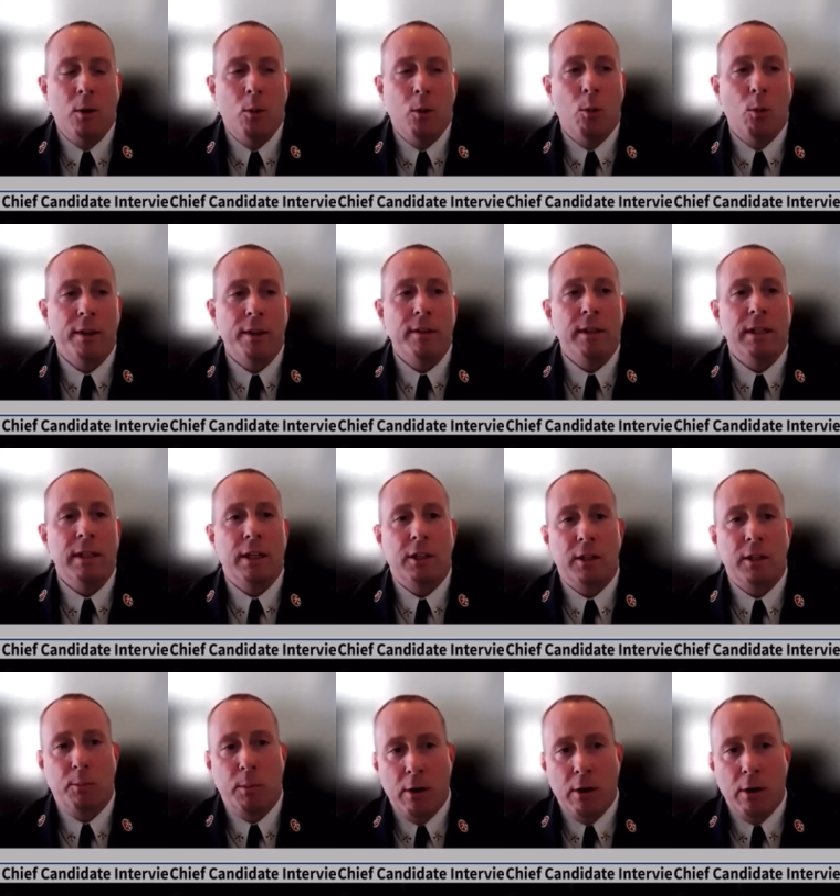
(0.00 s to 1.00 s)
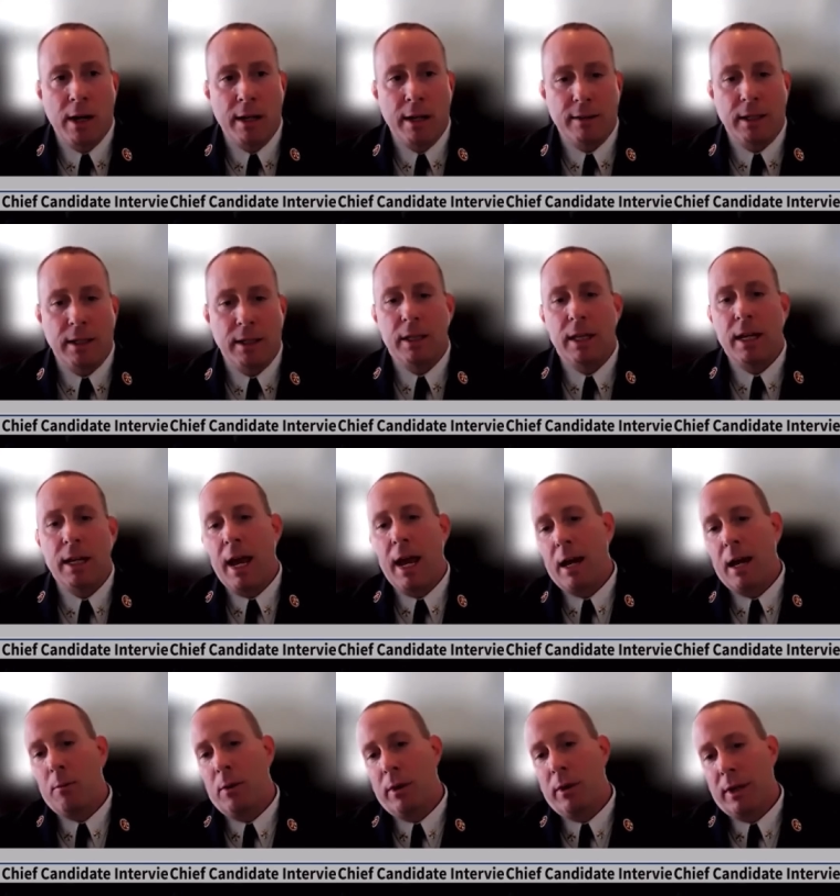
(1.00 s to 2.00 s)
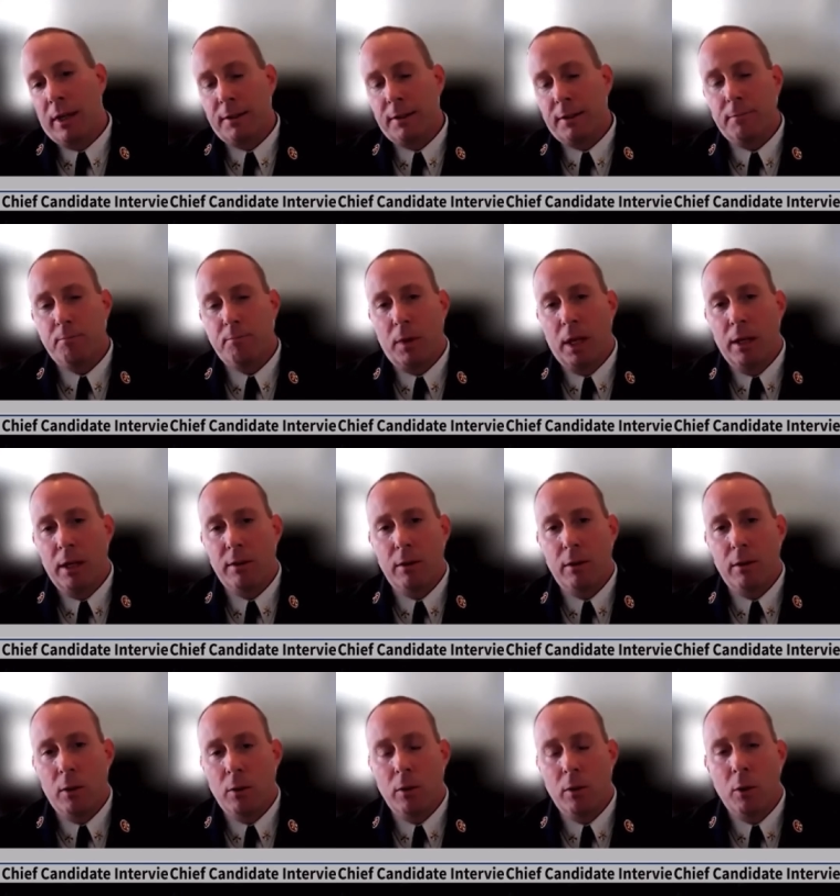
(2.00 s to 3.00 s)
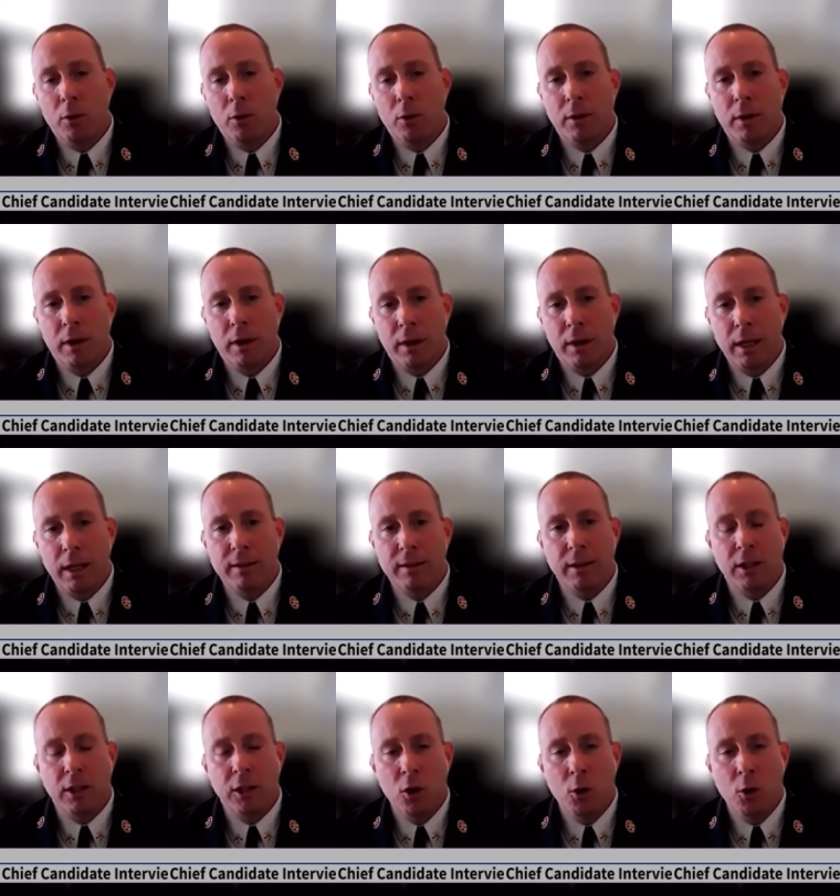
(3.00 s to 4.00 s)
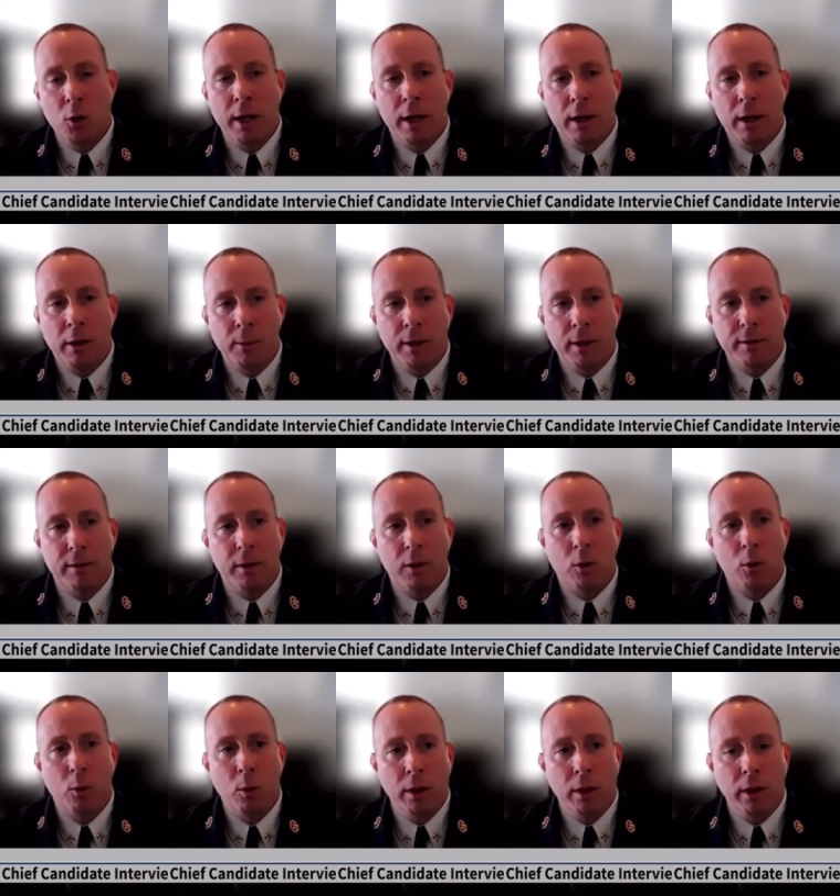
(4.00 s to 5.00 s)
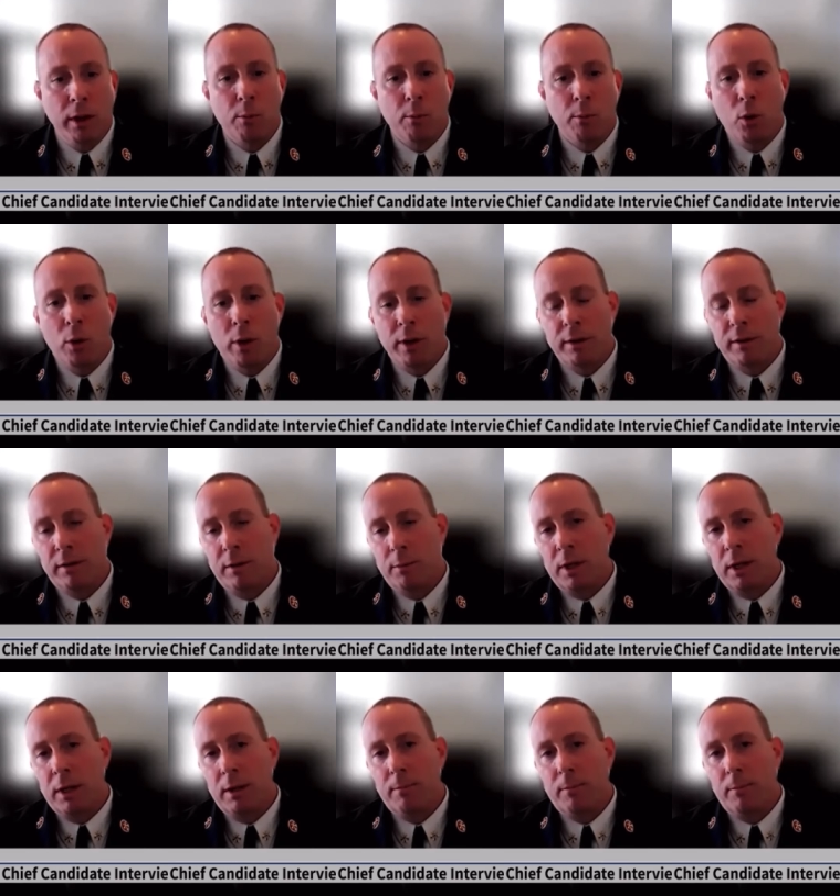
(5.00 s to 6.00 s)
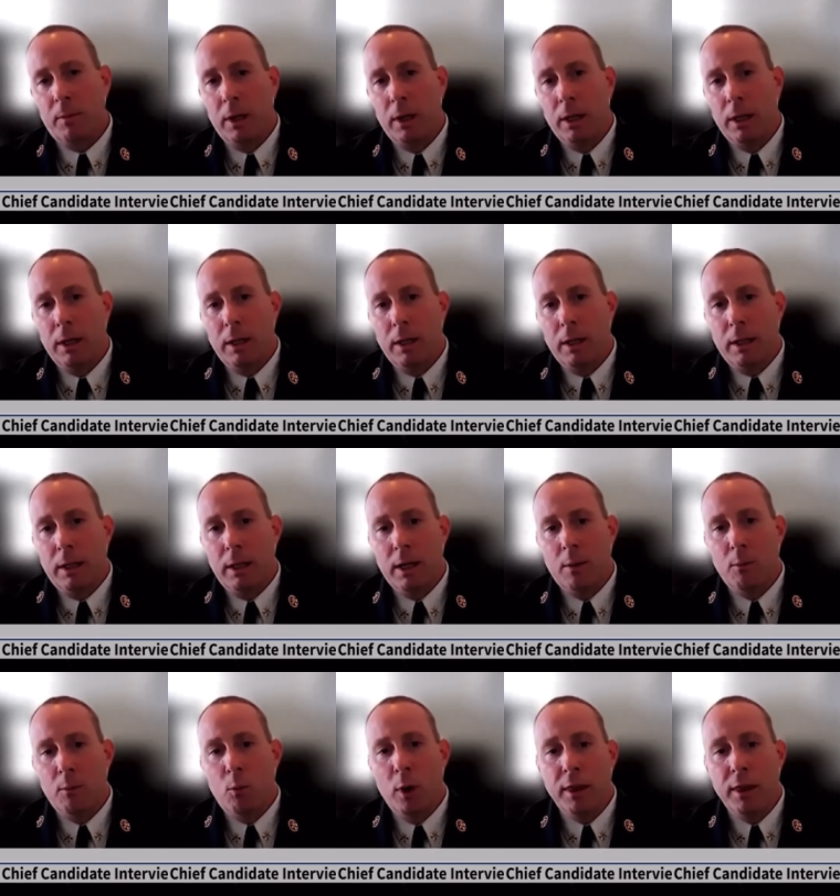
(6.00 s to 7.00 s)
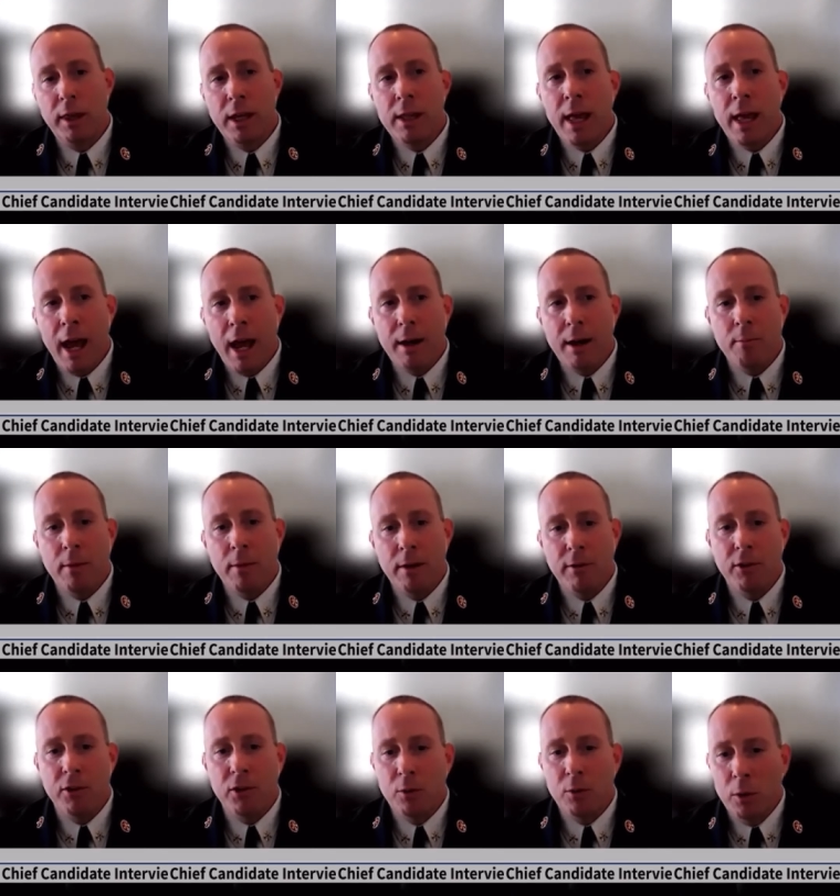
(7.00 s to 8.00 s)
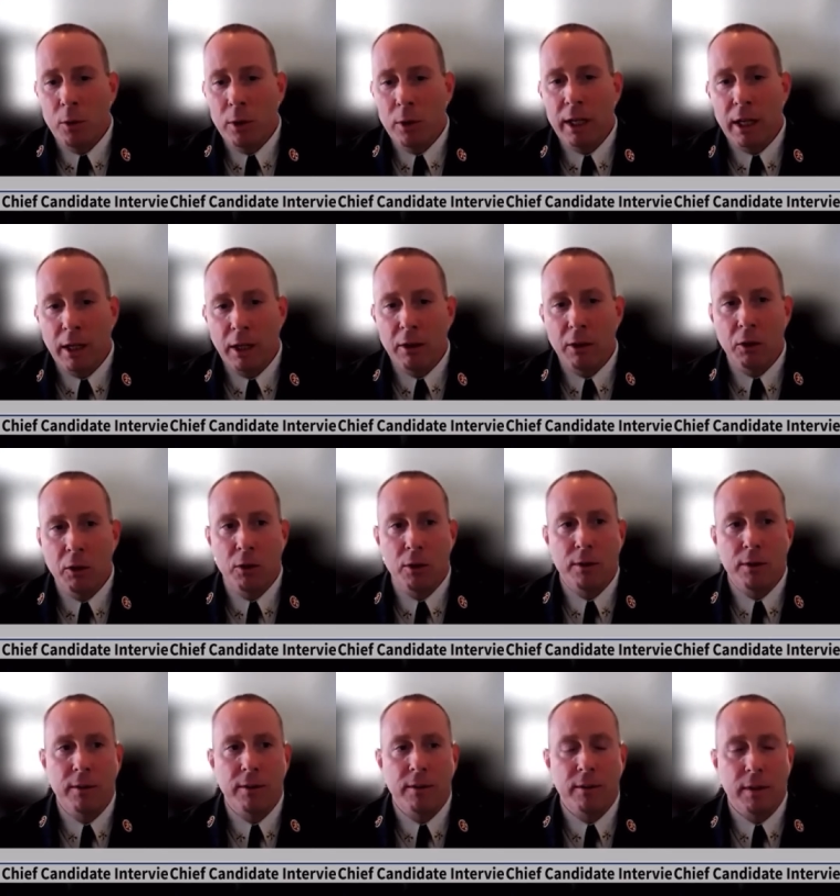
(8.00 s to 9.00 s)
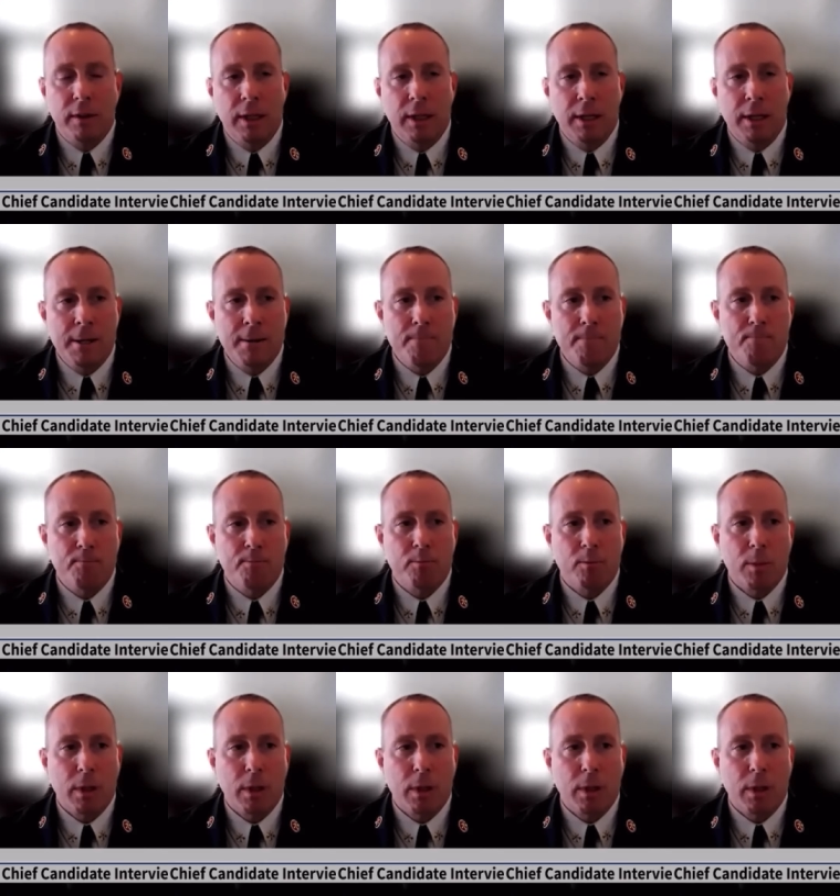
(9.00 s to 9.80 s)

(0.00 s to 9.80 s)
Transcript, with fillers: what's the experience that they had with us and so th- those are the things the human elements that are really important to me um, within that my vision really includes um,